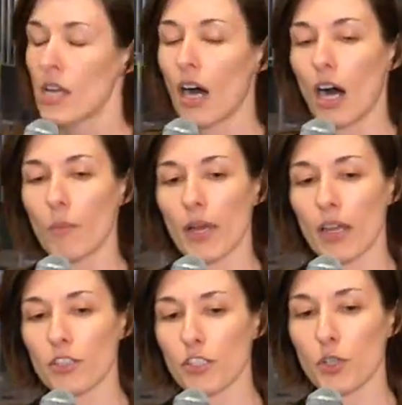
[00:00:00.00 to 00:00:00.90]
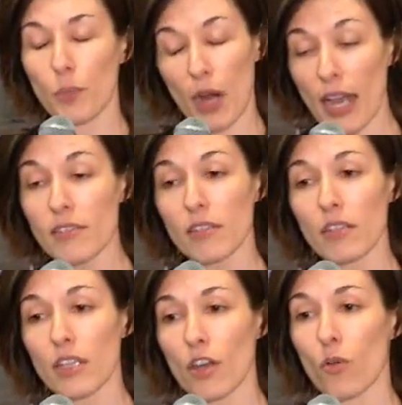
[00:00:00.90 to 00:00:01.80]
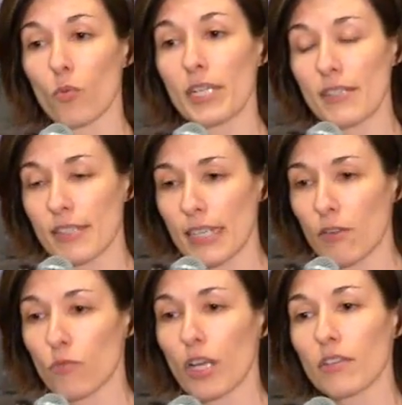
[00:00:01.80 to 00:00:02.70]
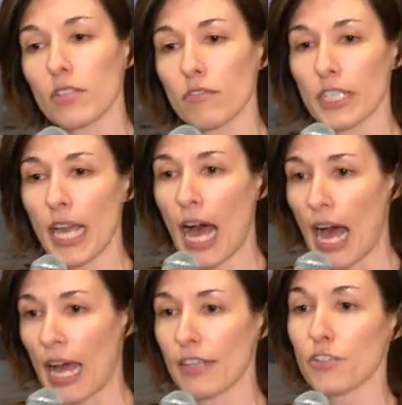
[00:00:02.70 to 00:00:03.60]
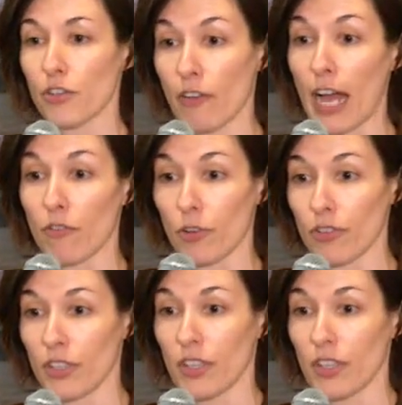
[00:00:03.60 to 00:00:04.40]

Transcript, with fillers: Um, surprisingly, though, we see relatively high survival.